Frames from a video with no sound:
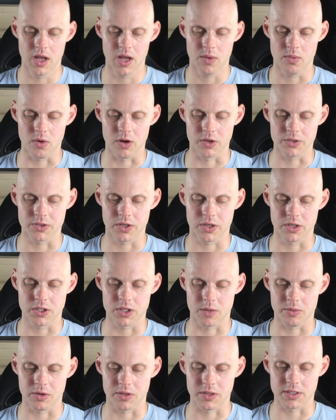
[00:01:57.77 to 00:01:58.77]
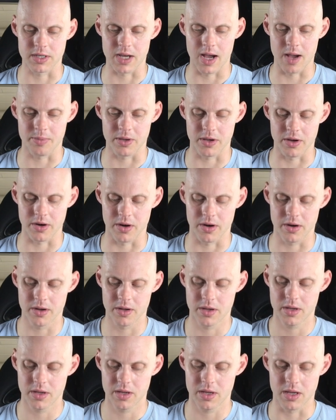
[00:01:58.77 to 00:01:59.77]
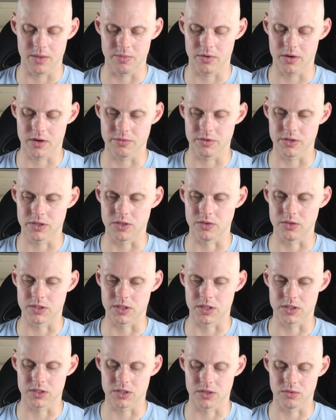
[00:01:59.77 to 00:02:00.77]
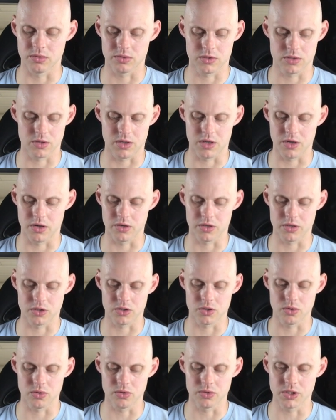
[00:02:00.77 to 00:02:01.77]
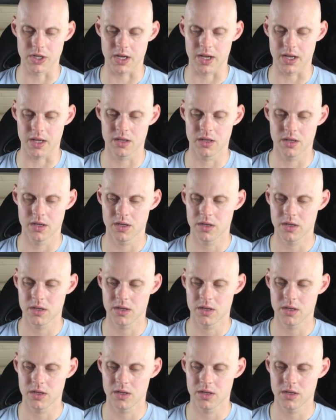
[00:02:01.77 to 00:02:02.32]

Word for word: We're also going to jump on the top here and we're going to reduce this. So let's go here, Control J.